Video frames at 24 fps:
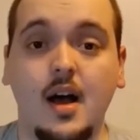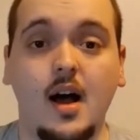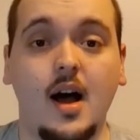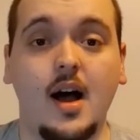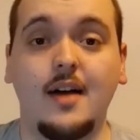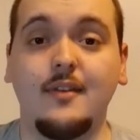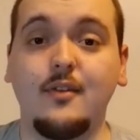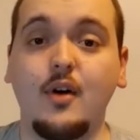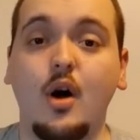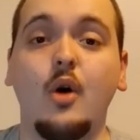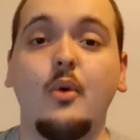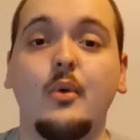
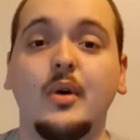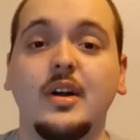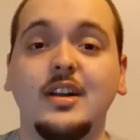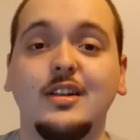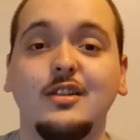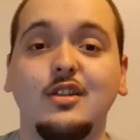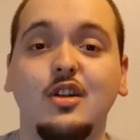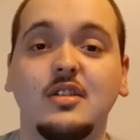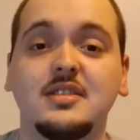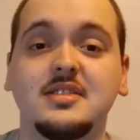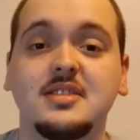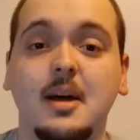I've already
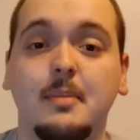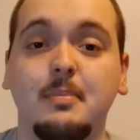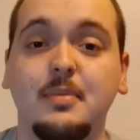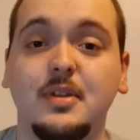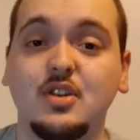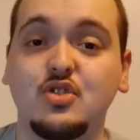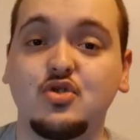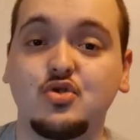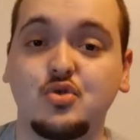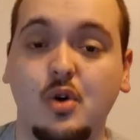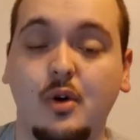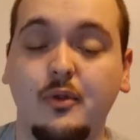looked up the
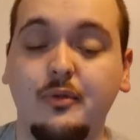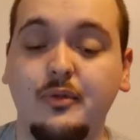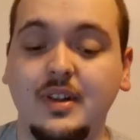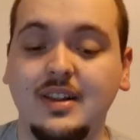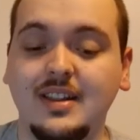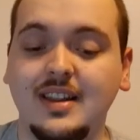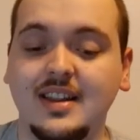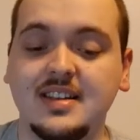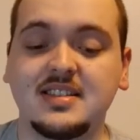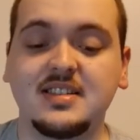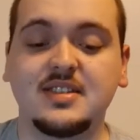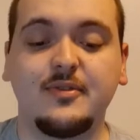trophy
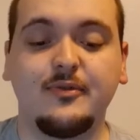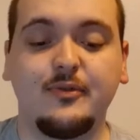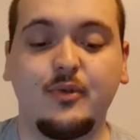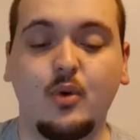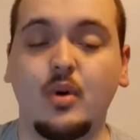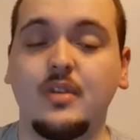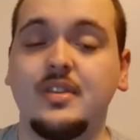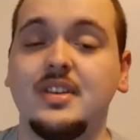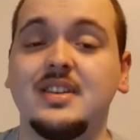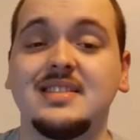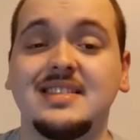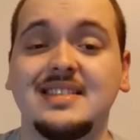list
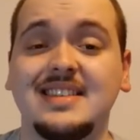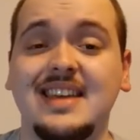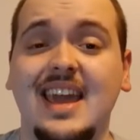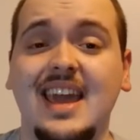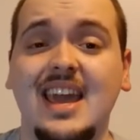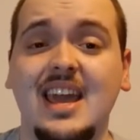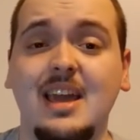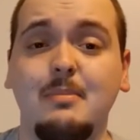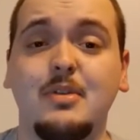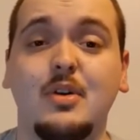for this game.